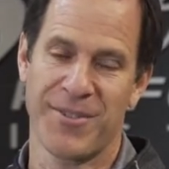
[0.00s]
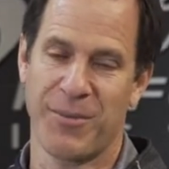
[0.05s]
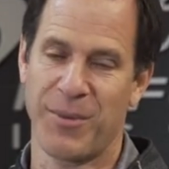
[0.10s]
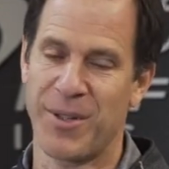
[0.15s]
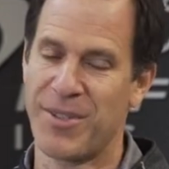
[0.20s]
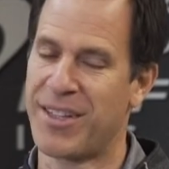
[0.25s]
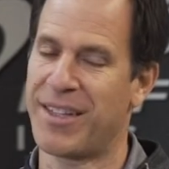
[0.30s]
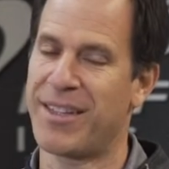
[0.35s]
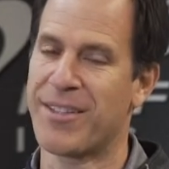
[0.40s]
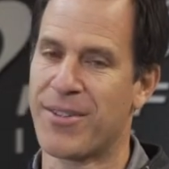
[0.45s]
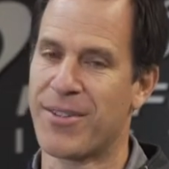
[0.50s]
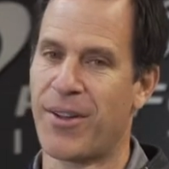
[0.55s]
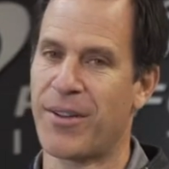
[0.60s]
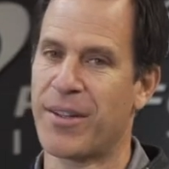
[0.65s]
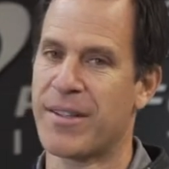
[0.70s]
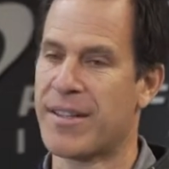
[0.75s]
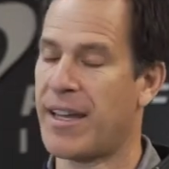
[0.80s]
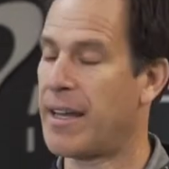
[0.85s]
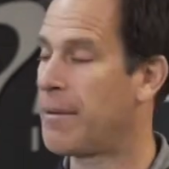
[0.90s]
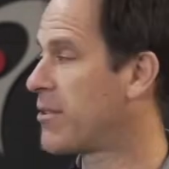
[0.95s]
So we see this all
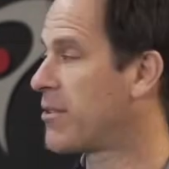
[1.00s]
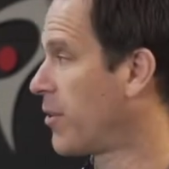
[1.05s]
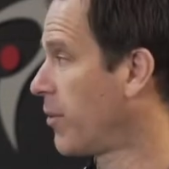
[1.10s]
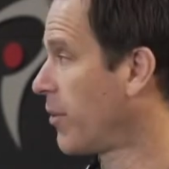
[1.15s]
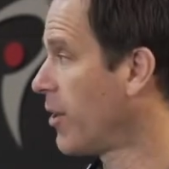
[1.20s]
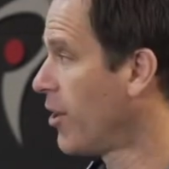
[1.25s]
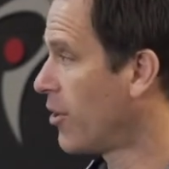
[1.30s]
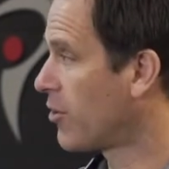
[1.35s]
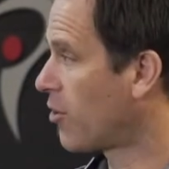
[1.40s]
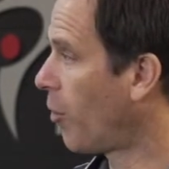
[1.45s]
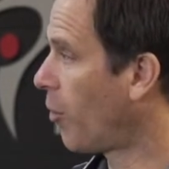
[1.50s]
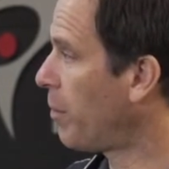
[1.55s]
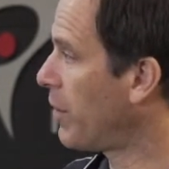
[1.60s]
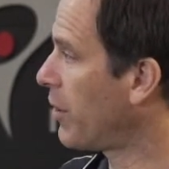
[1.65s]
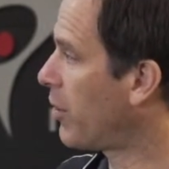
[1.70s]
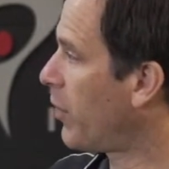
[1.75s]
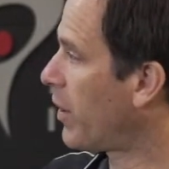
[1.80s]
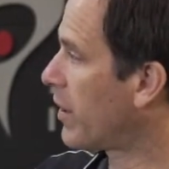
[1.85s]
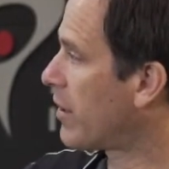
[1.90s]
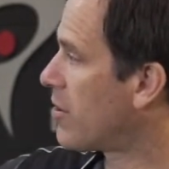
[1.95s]
the time. So don't be
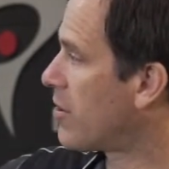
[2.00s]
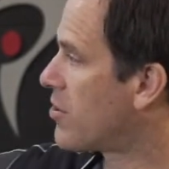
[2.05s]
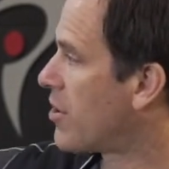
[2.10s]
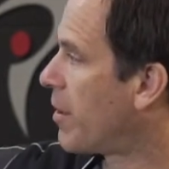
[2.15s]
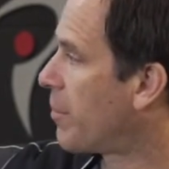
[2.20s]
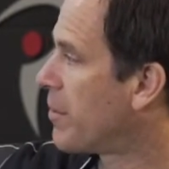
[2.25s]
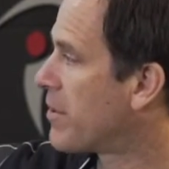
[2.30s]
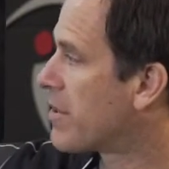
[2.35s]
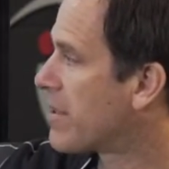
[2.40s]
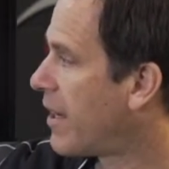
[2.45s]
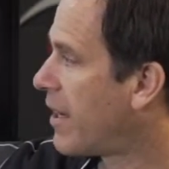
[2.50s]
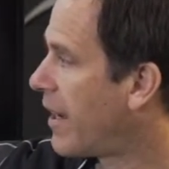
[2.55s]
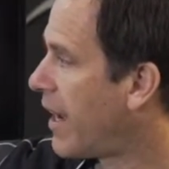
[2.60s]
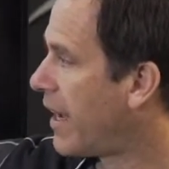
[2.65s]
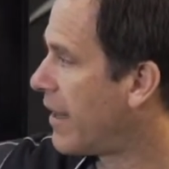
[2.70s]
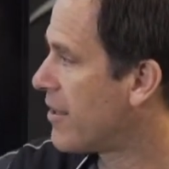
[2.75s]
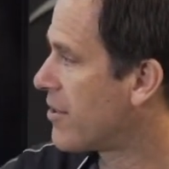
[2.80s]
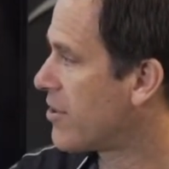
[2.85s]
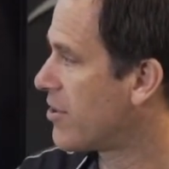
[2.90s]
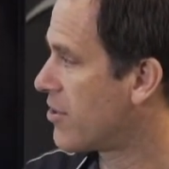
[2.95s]
quick to jump and say,
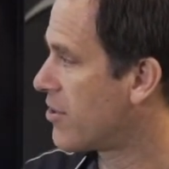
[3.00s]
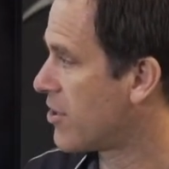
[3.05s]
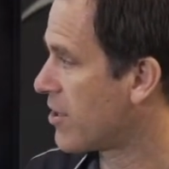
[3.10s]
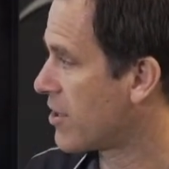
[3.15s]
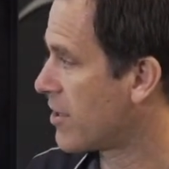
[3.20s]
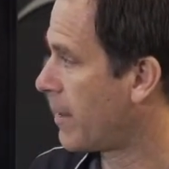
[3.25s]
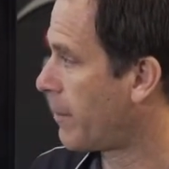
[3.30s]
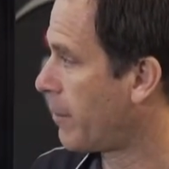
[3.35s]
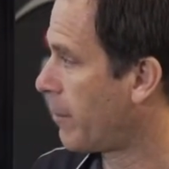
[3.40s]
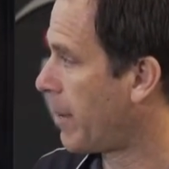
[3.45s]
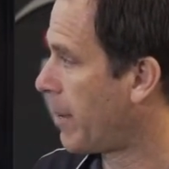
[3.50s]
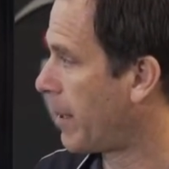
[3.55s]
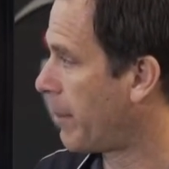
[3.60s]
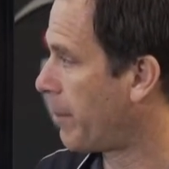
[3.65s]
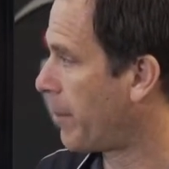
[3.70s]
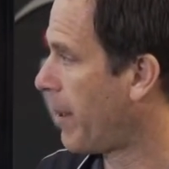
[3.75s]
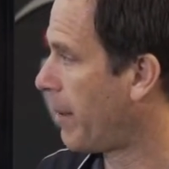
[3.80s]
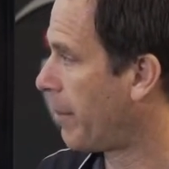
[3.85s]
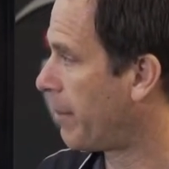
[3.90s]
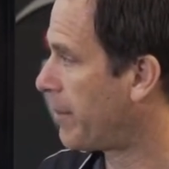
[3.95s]
hey, this is just an upper body
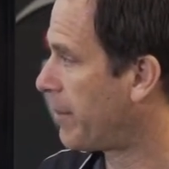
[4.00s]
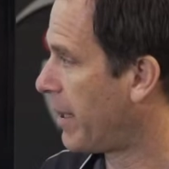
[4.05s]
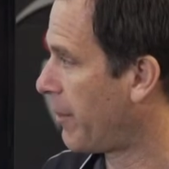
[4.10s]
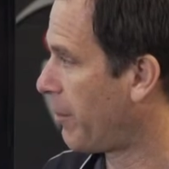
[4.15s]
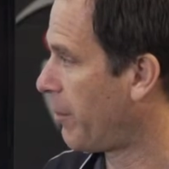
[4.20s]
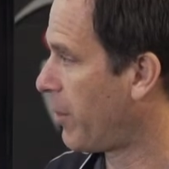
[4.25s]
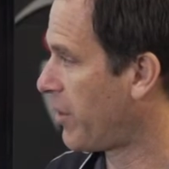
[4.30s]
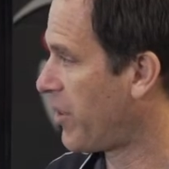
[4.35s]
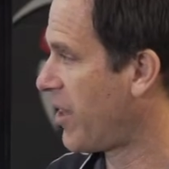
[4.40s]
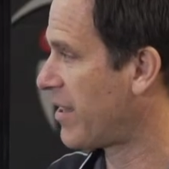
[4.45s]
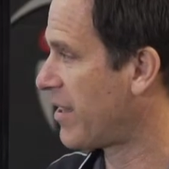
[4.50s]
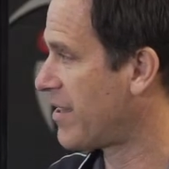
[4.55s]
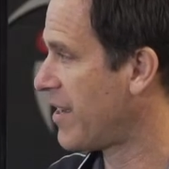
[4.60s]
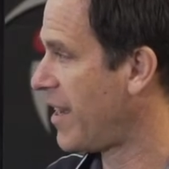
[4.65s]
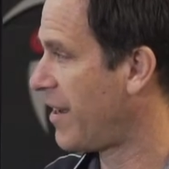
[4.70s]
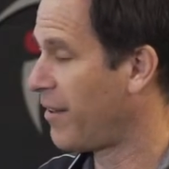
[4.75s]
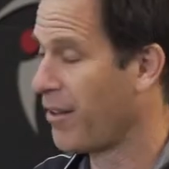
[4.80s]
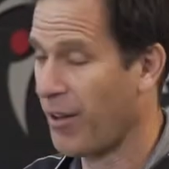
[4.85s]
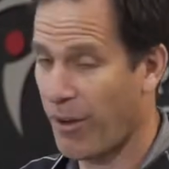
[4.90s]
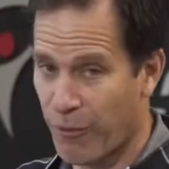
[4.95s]
problem. Now, with that
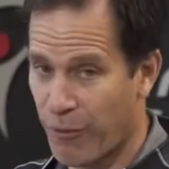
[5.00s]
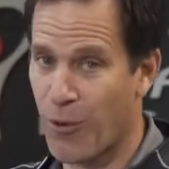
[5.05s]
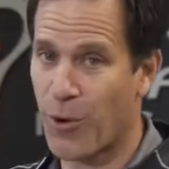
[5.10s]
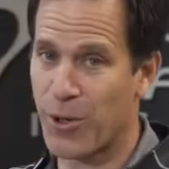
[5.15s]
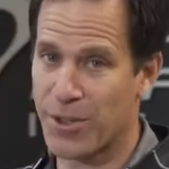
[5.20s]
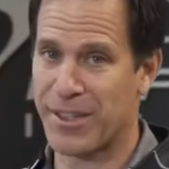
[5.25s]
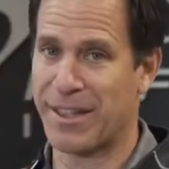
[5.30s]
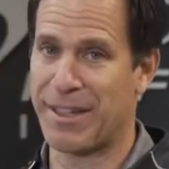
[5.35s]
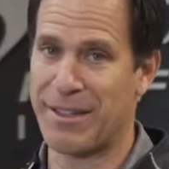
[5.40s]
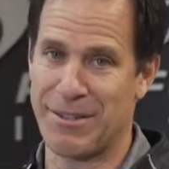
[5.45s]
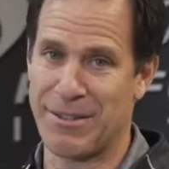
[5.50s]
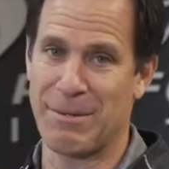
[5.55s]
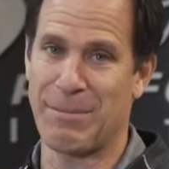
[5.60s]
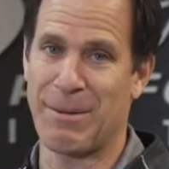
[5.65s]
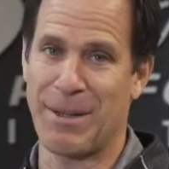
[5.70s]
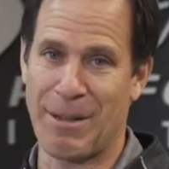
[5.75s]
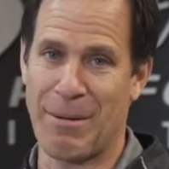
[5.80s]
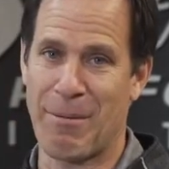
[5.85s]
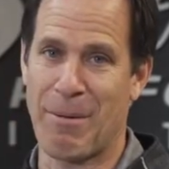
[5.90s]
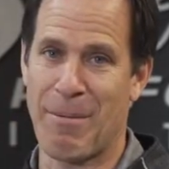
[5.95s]
said, of course it could just
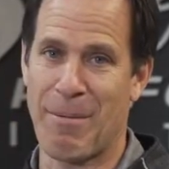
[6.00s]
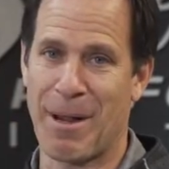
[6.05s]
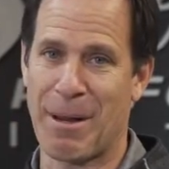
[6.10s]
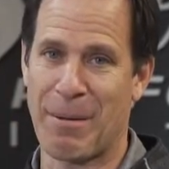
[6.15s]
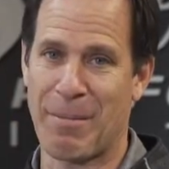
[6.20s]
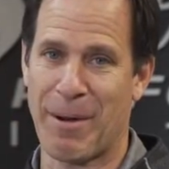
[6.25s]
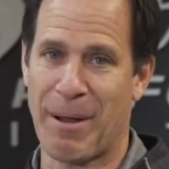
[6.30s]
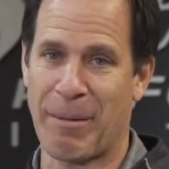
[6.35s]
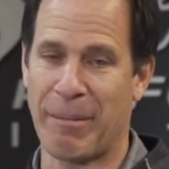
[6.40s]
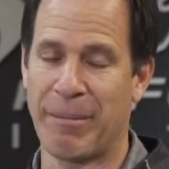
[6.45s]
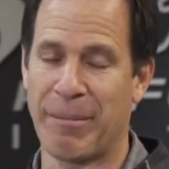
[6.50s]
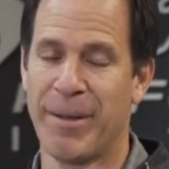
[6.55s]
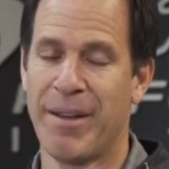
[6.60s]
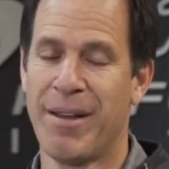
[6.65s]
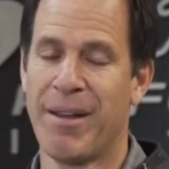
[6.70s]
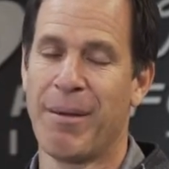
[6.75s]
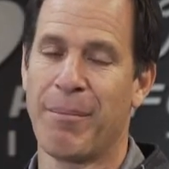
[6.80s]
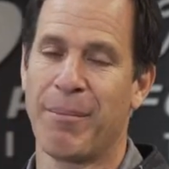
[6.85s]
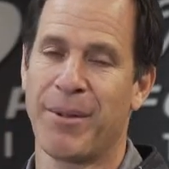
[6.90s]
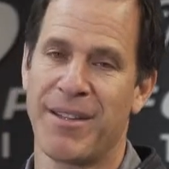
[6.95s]
be an upper body problem,
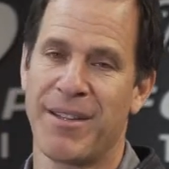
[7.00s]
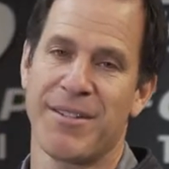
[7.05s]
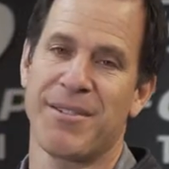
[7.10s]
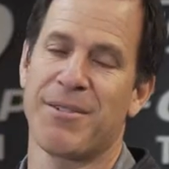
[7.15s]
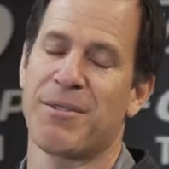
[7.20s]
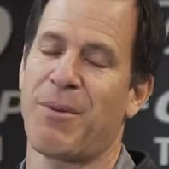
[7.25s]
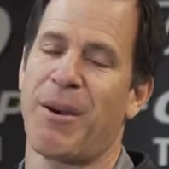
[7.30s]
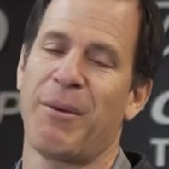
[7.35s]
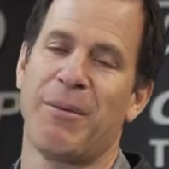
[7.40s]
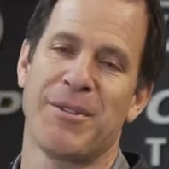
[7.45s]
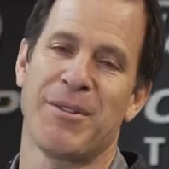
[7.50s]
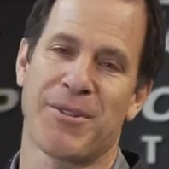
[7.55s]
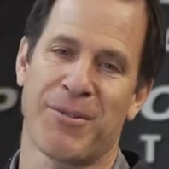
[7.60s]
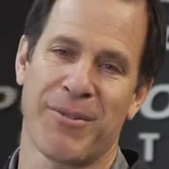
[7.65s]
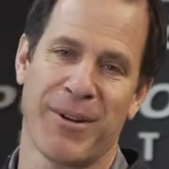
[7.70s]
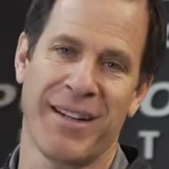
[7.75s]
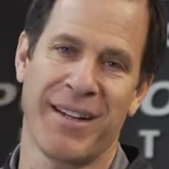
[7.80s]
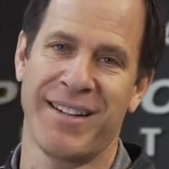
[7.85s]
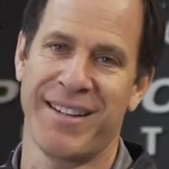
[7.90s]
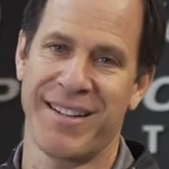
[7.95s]
but this is why we
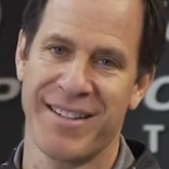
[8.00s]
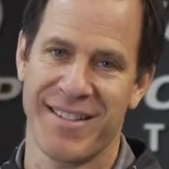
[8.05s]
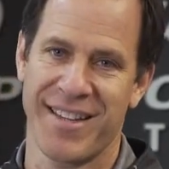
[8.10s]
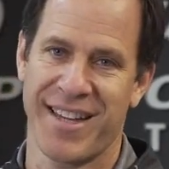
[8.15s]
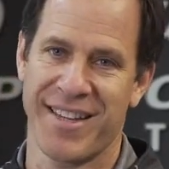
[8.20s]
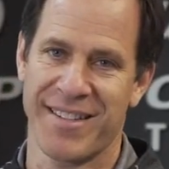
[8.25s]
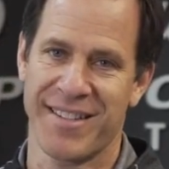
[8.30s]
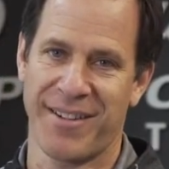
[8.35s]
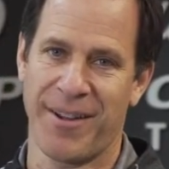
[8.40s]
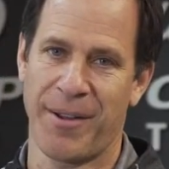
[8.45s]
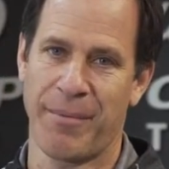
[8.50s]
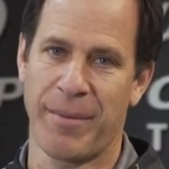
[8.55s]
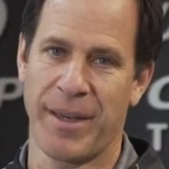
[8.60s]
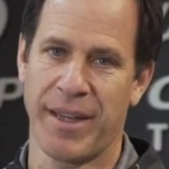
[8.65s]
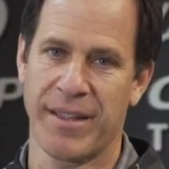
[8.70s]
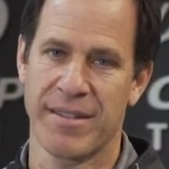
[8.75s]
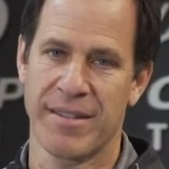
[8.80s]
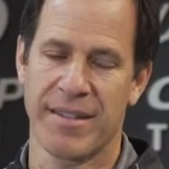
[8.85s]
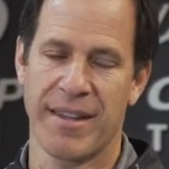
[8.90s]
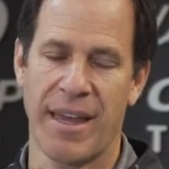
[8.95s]
screen and assess it
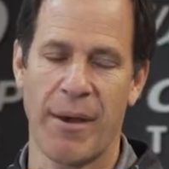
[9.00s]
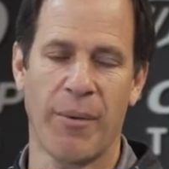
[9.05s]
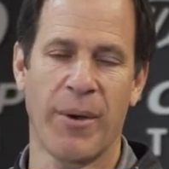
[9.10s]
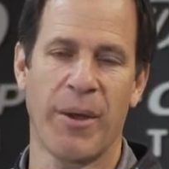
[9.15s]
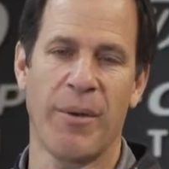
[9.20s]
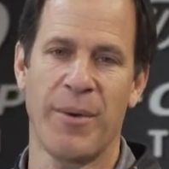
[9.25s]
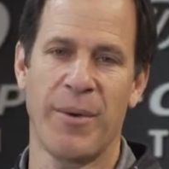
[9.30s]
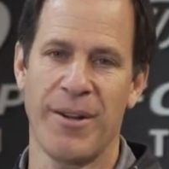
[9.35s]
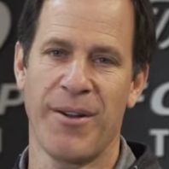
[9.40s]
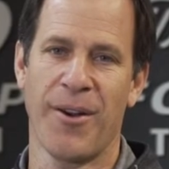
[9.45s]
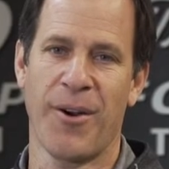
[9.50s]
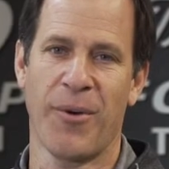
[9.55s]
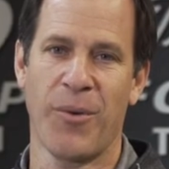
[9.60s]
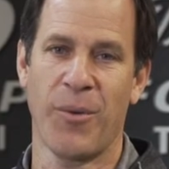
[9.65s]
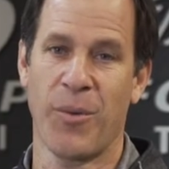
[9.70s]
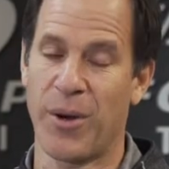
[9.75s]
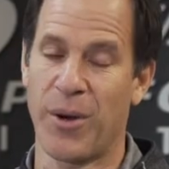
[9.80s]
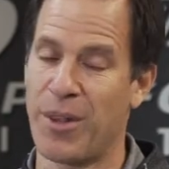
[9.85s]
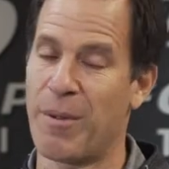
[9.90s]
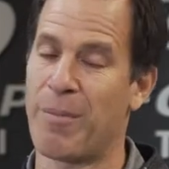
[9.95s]
OnBase. That way we know
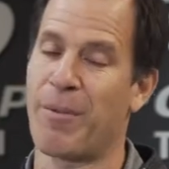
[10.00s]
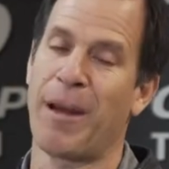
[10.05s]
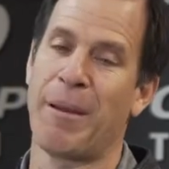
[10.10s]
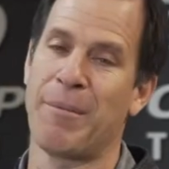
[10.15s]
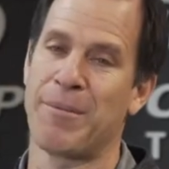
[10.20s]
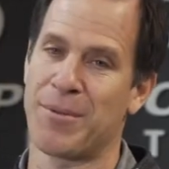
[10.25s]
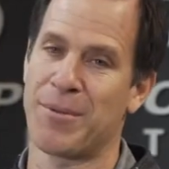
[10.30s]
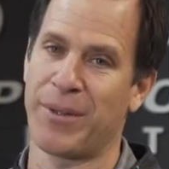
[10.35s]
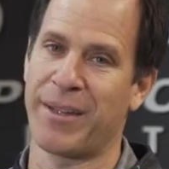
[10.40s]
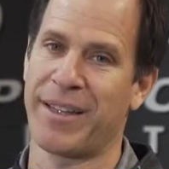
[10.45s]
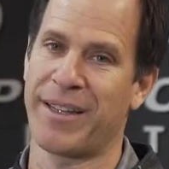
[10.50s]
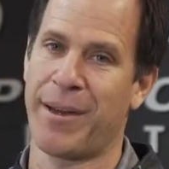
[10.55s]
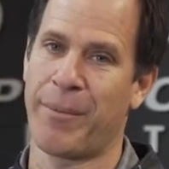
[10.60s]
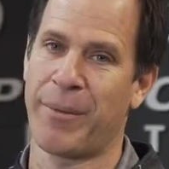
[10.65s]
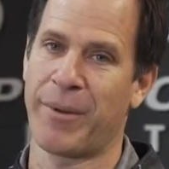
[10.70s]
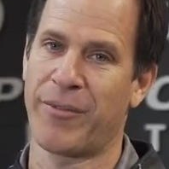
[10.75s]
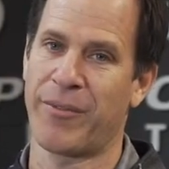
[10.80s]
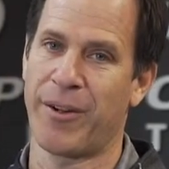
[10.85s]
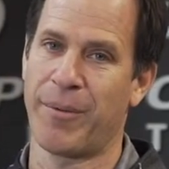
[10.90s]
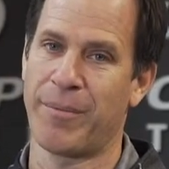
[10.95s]
where the problem is really
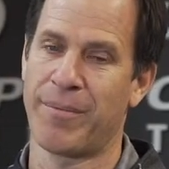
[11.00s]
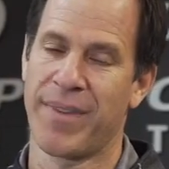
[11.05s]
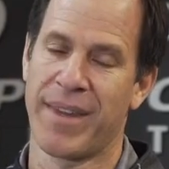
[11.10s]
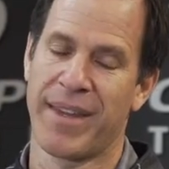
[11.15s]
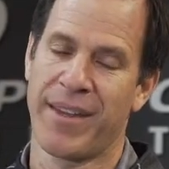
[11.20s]
coming from.